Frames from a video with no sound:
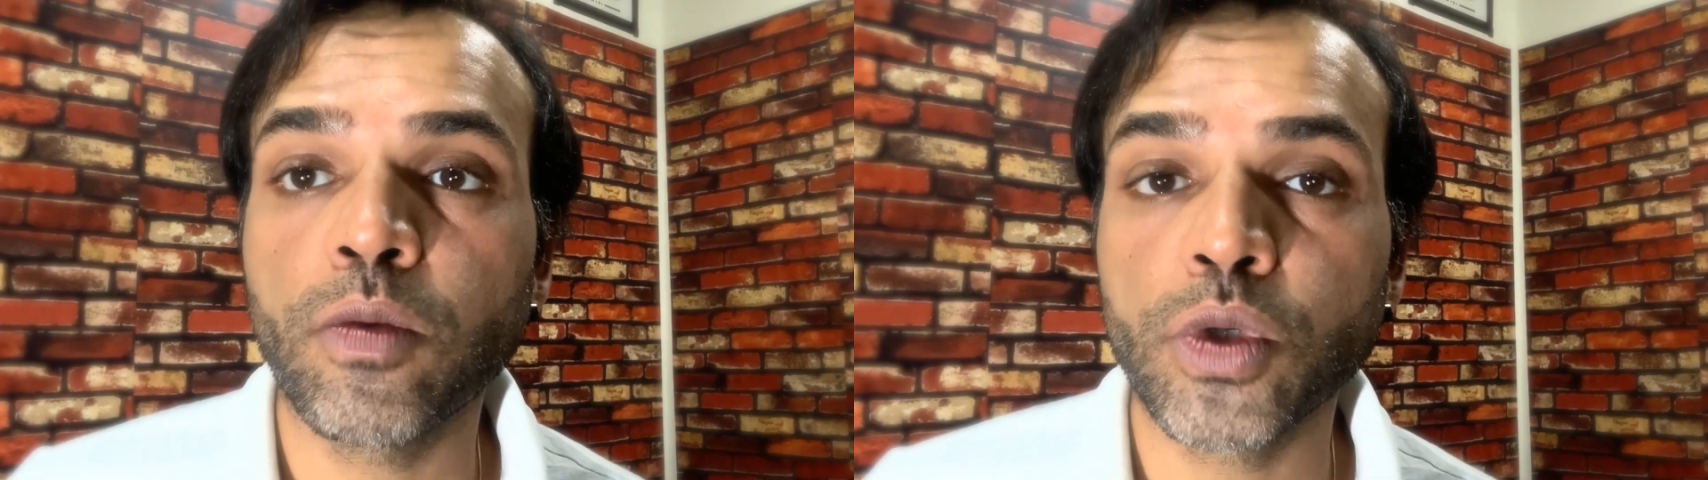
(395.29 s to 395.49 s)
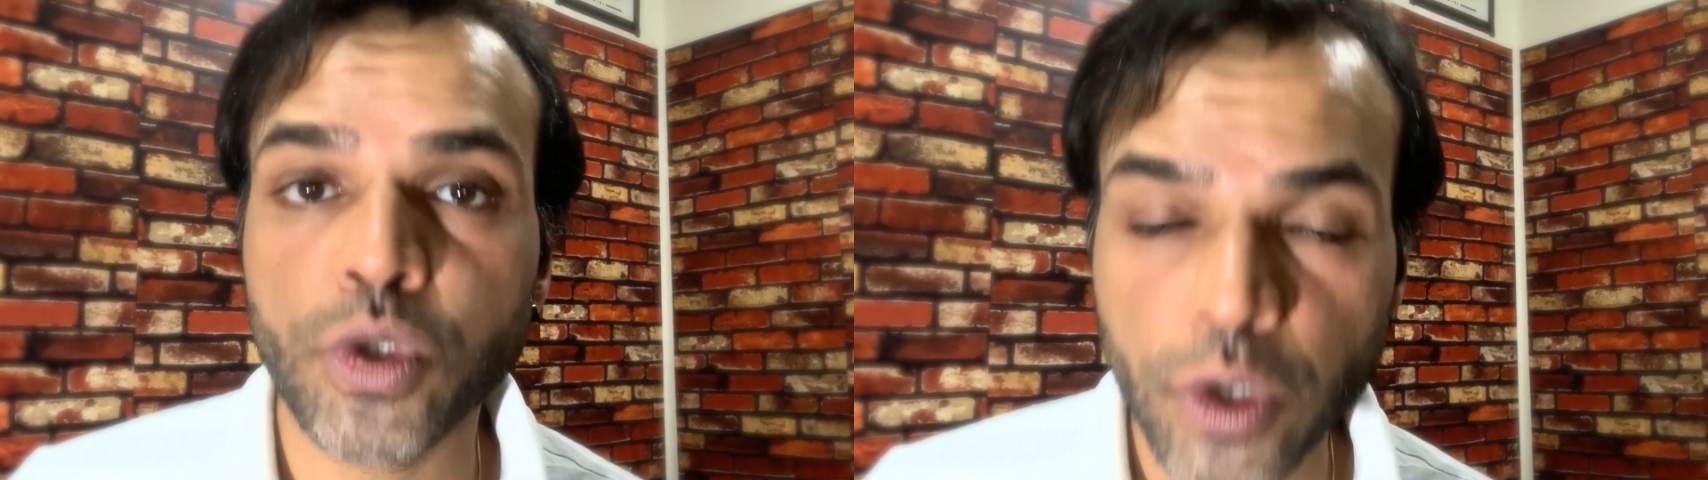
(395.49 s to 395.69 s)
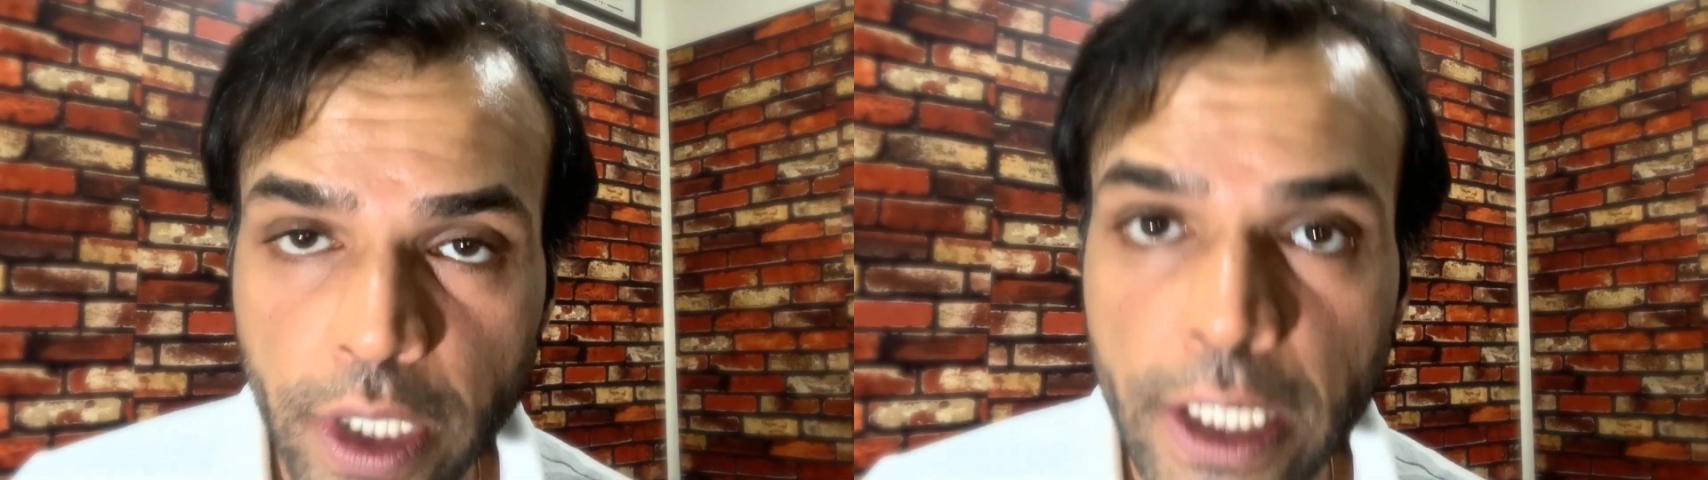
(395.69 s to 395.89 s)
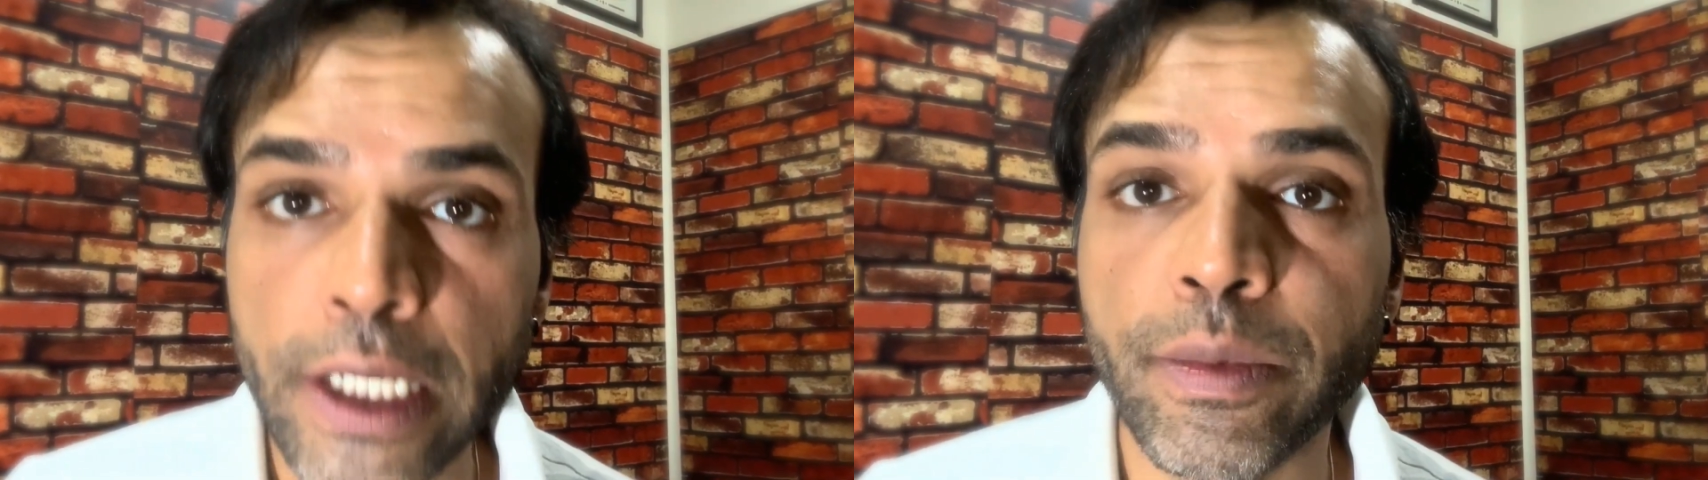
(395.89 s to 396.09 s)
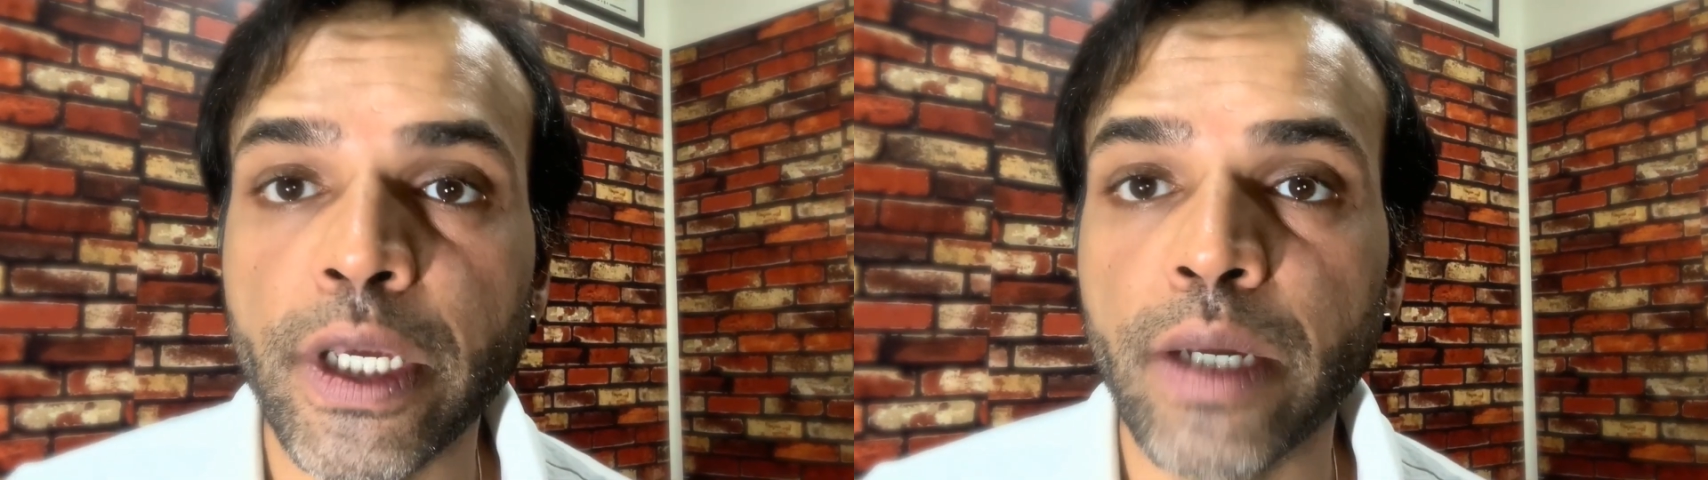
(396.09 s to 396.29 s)
would really
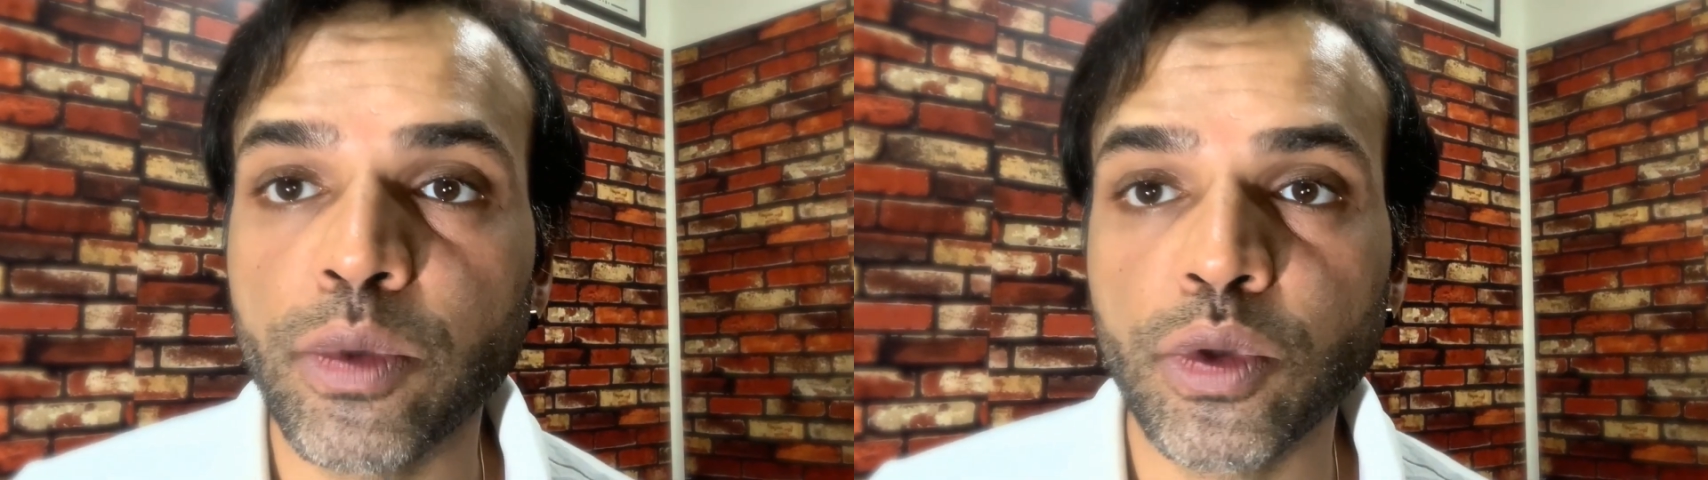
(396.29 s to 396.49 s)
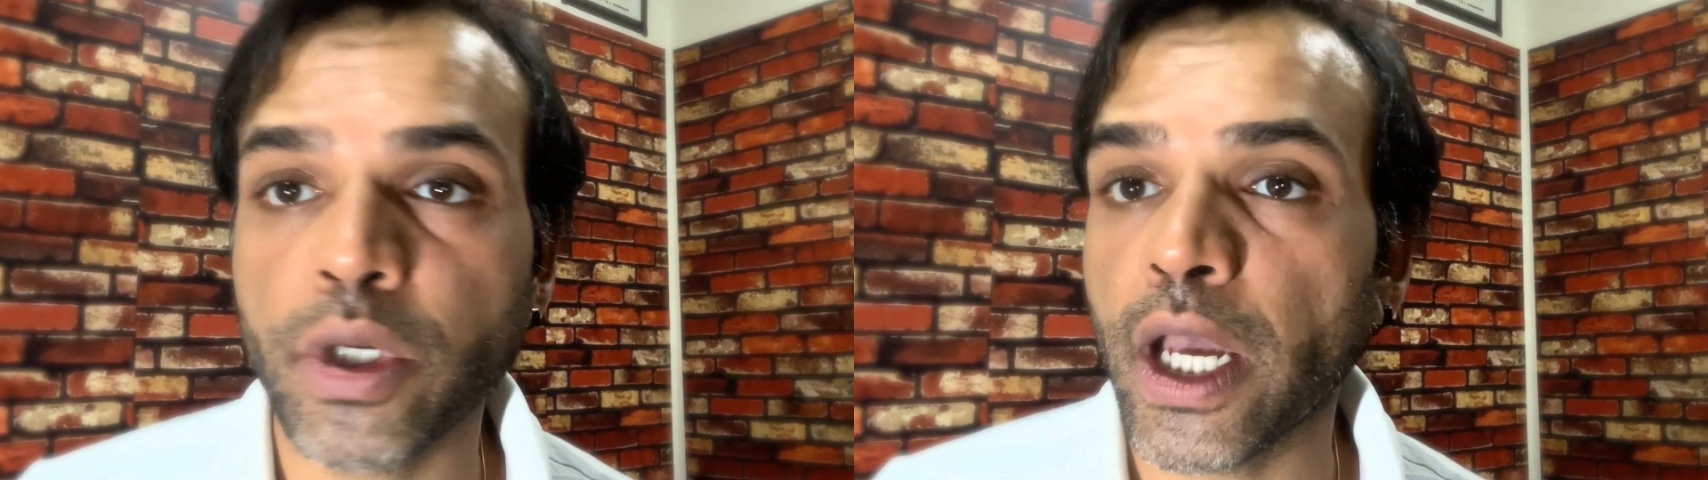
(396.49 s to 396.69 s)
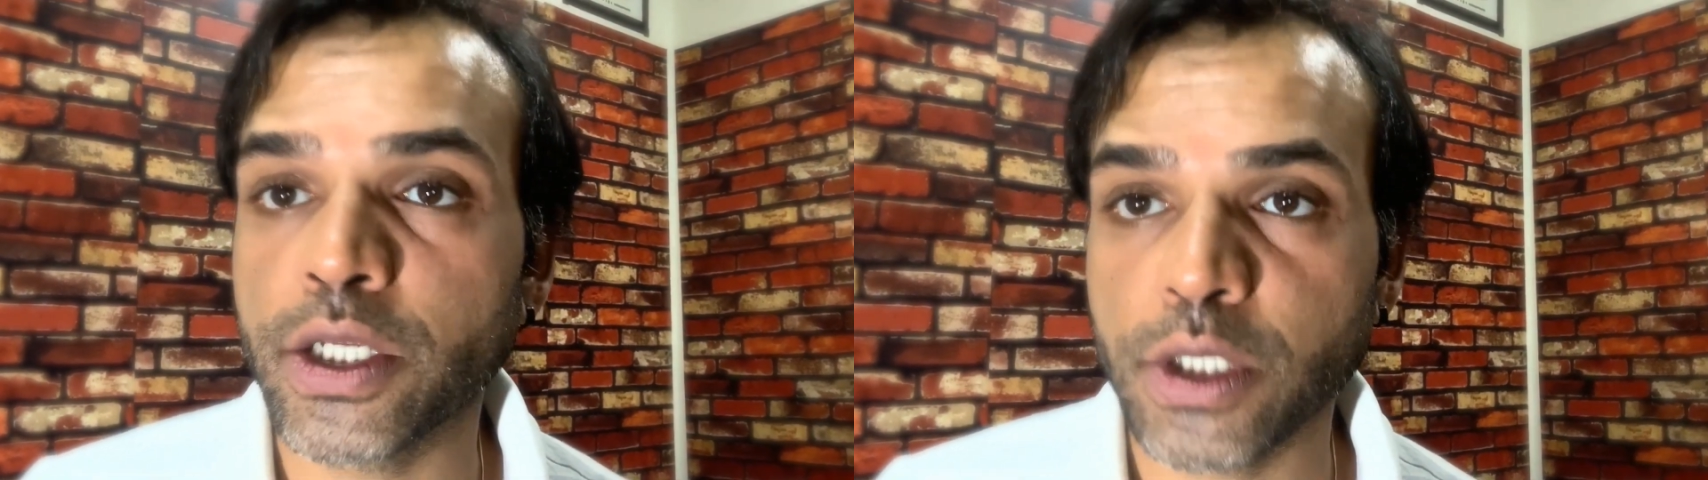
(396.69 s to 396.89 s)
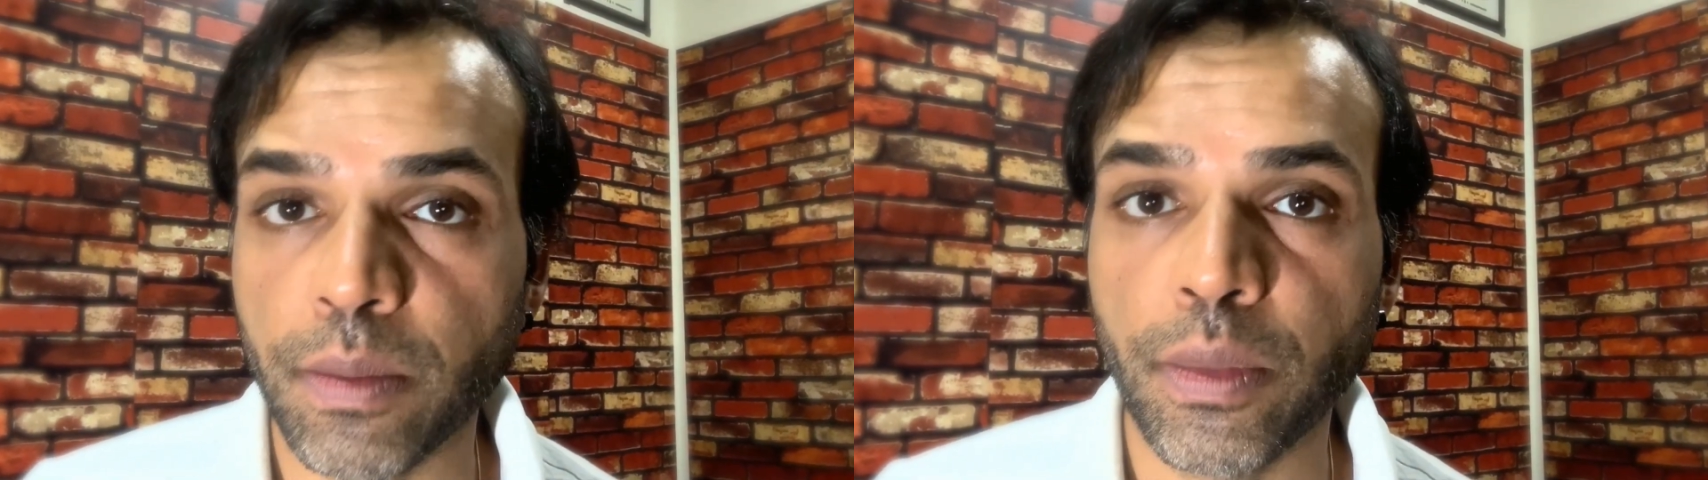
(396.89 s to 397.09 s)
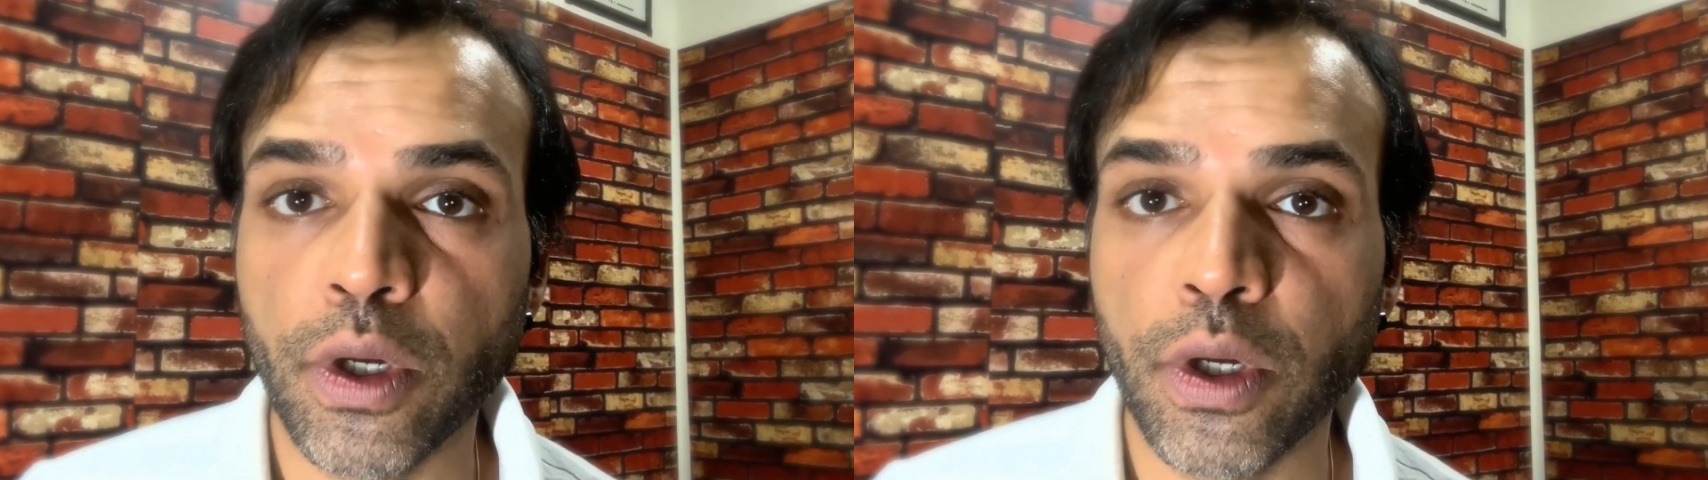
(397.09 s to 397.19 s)
be able to catch up